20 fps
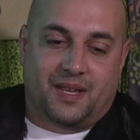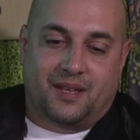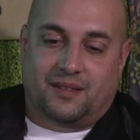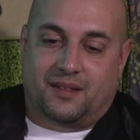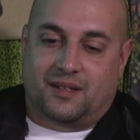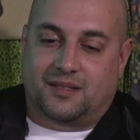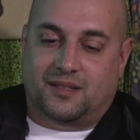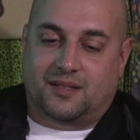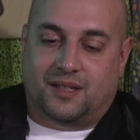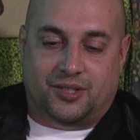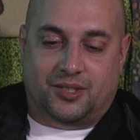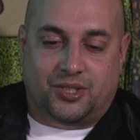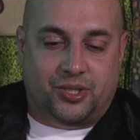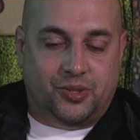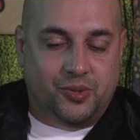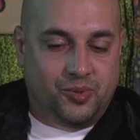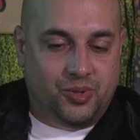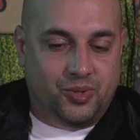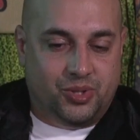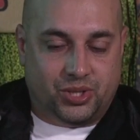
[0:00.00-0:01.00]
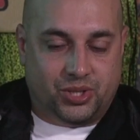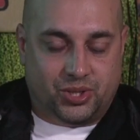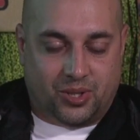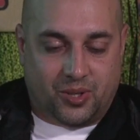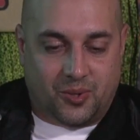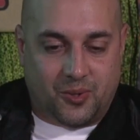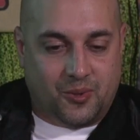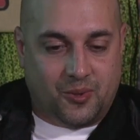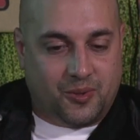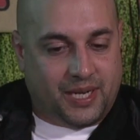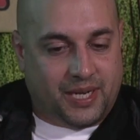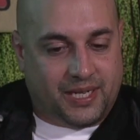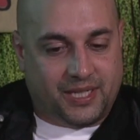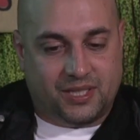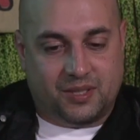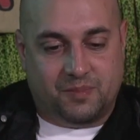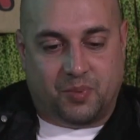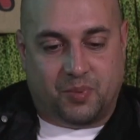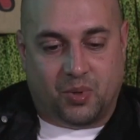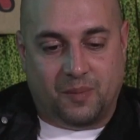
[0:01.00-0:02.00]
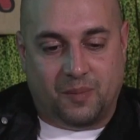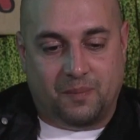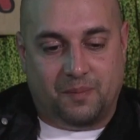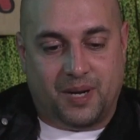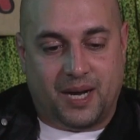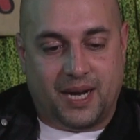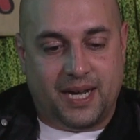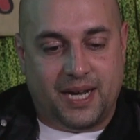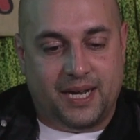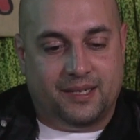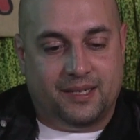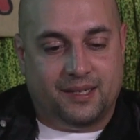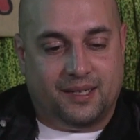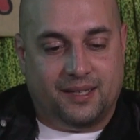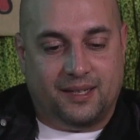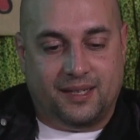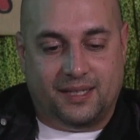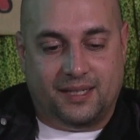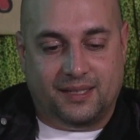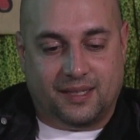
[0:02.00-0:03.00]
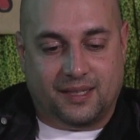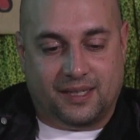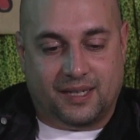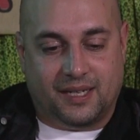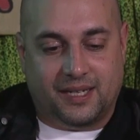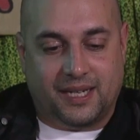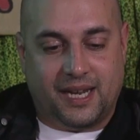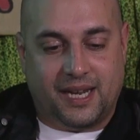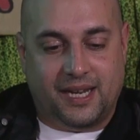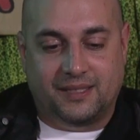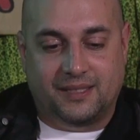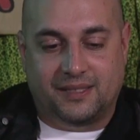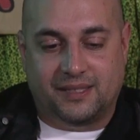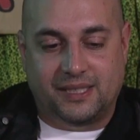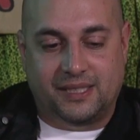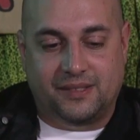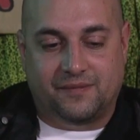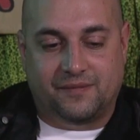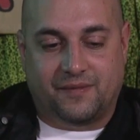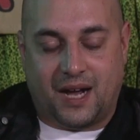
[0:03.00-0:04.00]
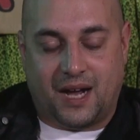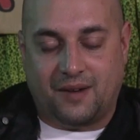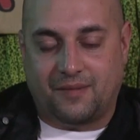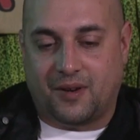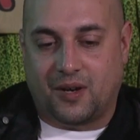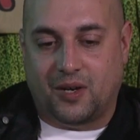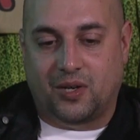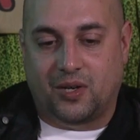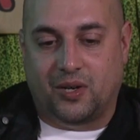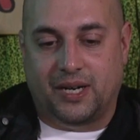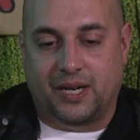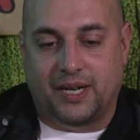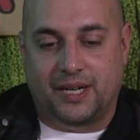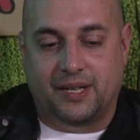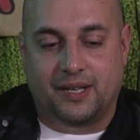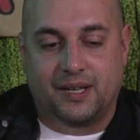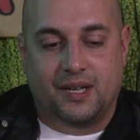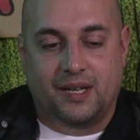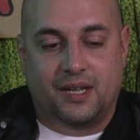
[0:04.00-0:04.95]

There's a 2-stroke like sport bike. I think it's like a KC 500.